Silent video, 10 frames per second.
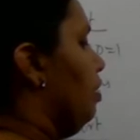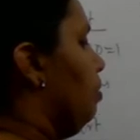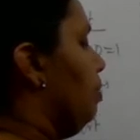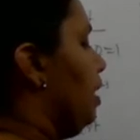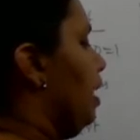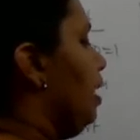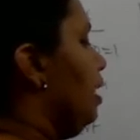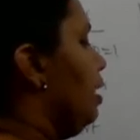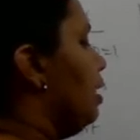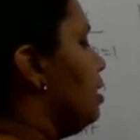Will be a
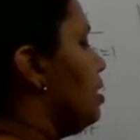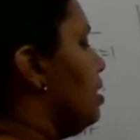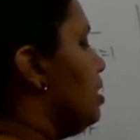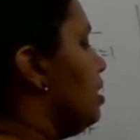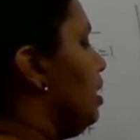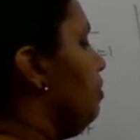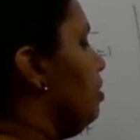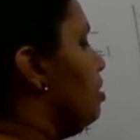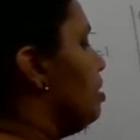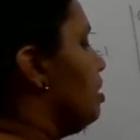resistive
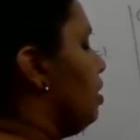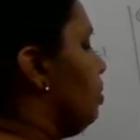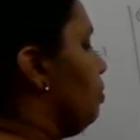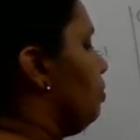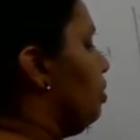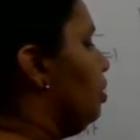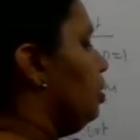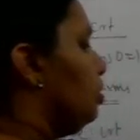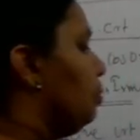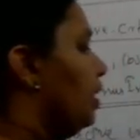circuit.
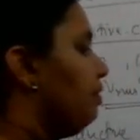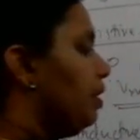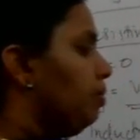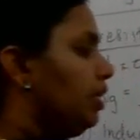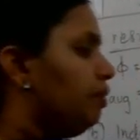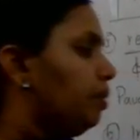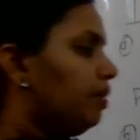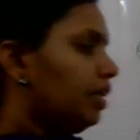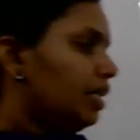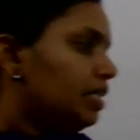So what will be the
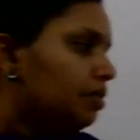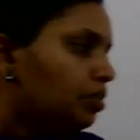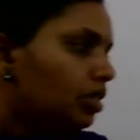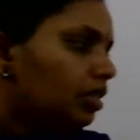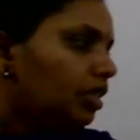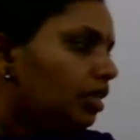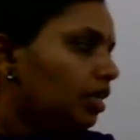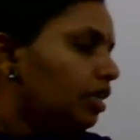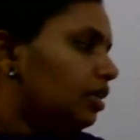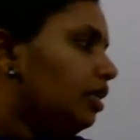power consumption there?
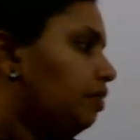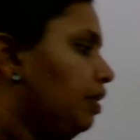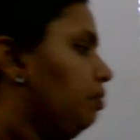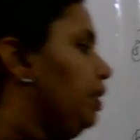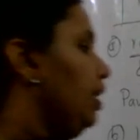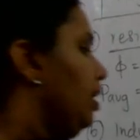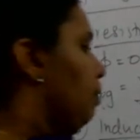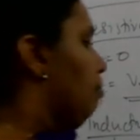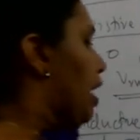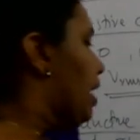There will be
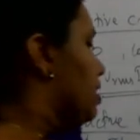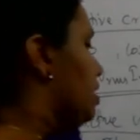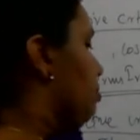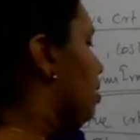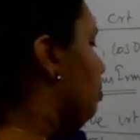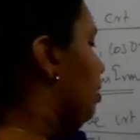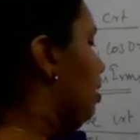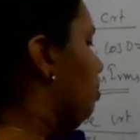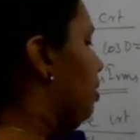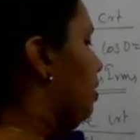maximum
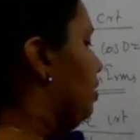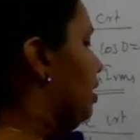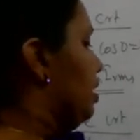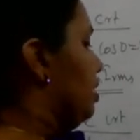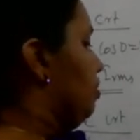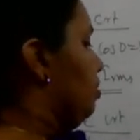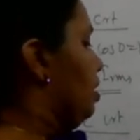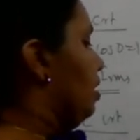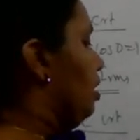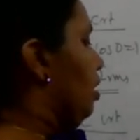power
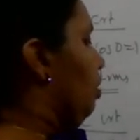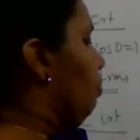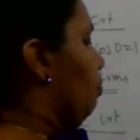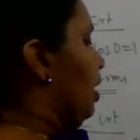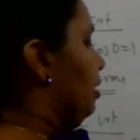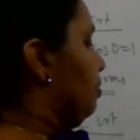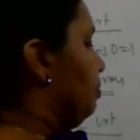consumption when